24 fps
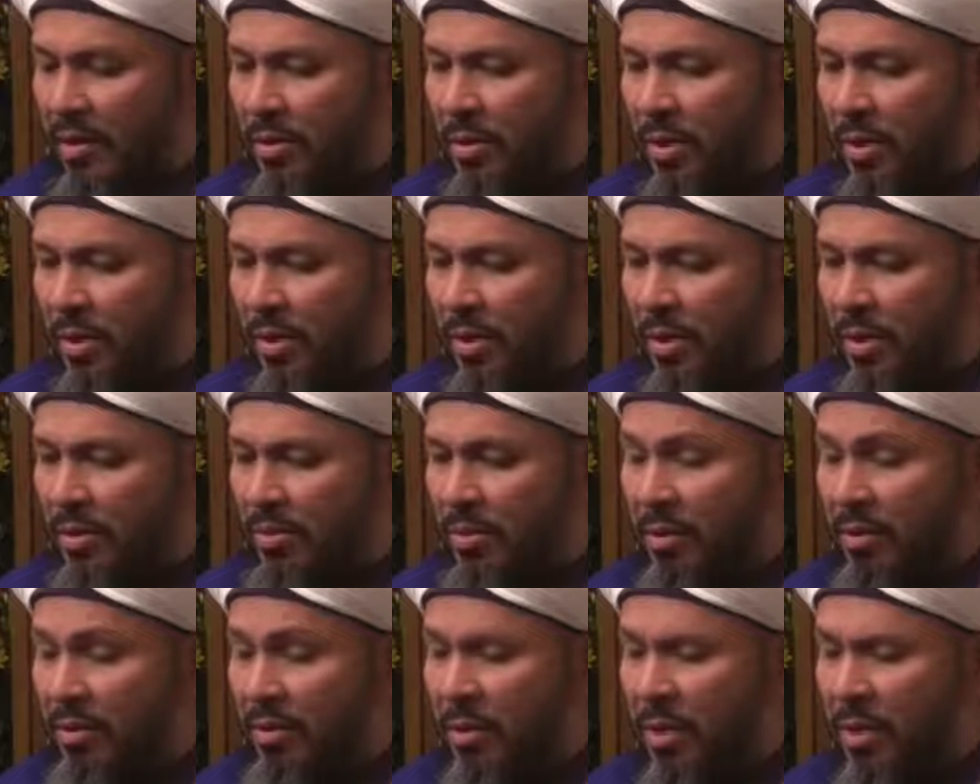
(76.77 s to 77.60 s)

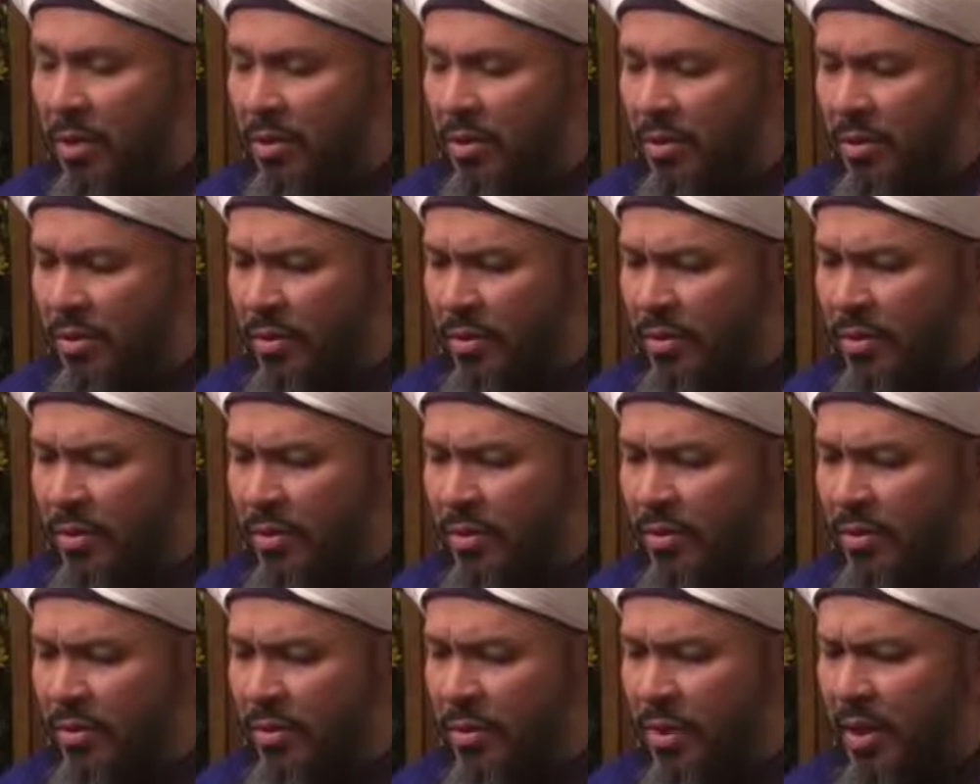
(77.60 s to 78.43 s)
Shaitan will rush
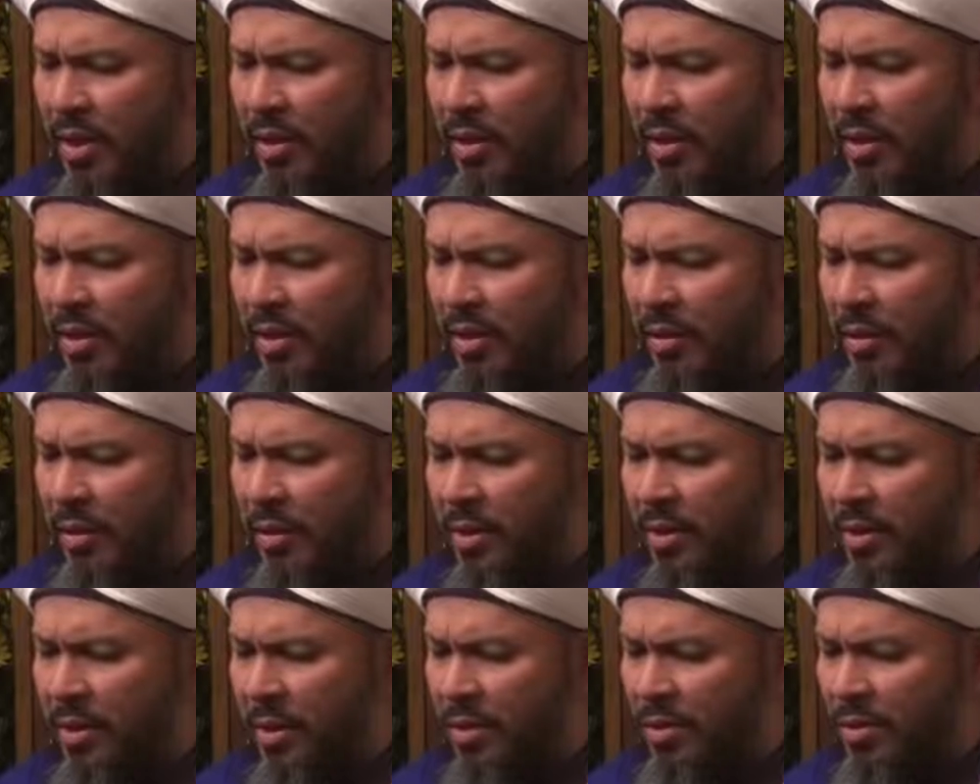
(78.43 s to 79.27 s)
to take that good
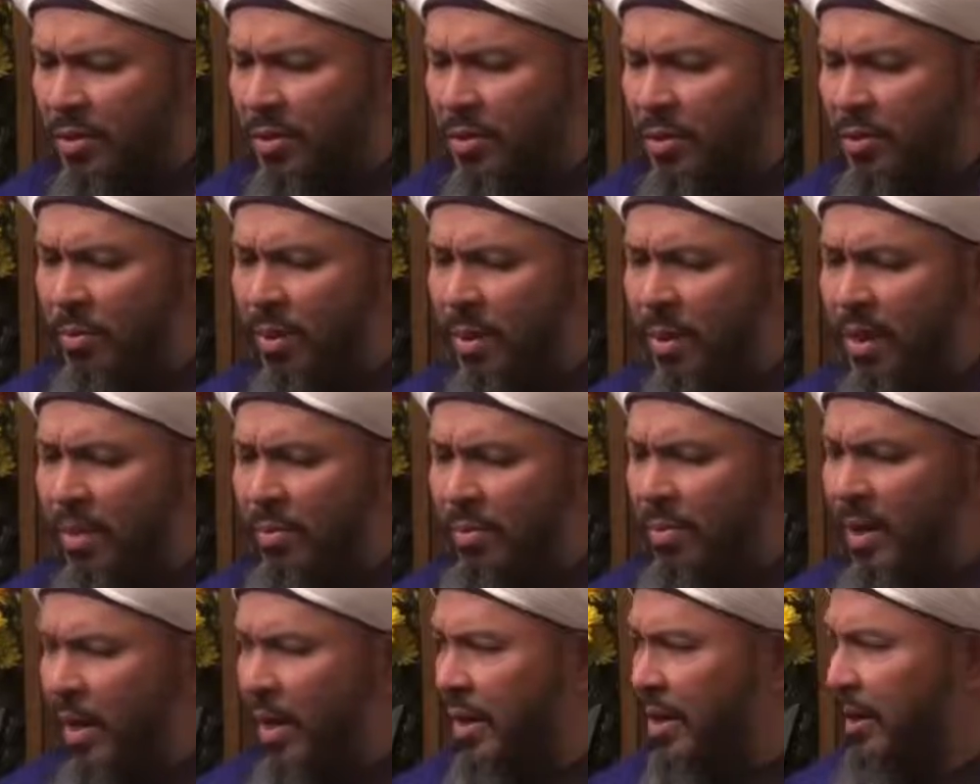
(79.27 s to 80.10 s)
intention to
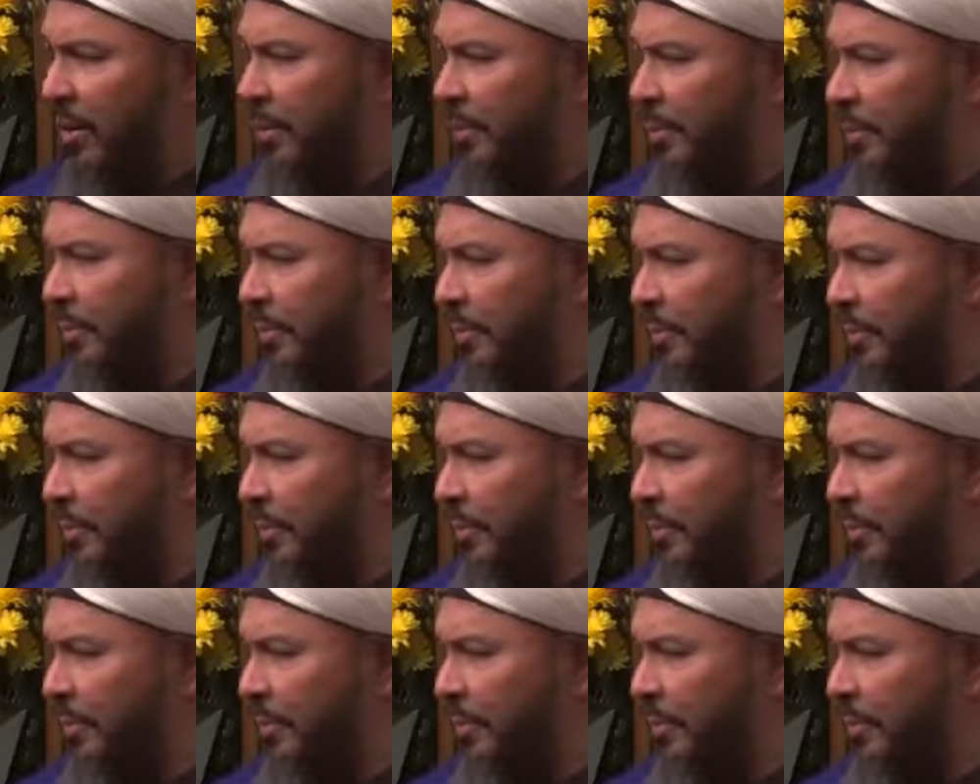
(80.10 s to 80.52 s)
become bad.